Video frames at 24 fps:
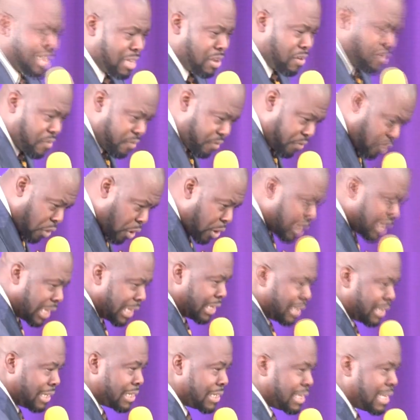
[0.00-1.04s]

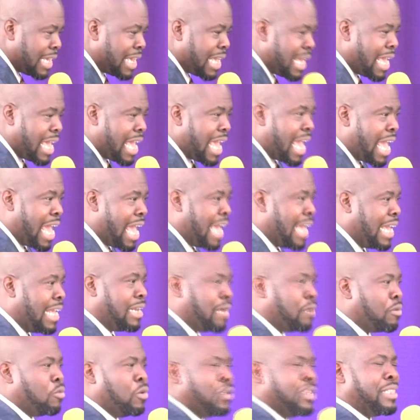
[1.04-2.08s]
falling,
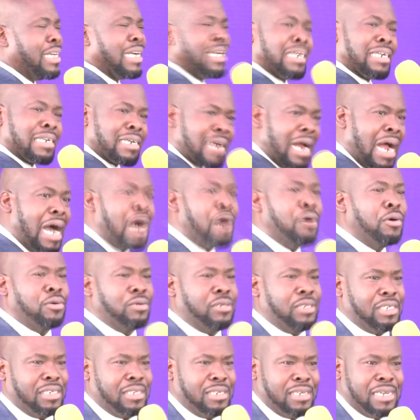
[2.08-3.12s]
and with a crowd
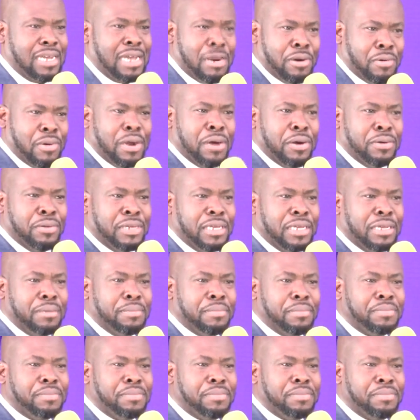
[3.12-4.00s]
around him.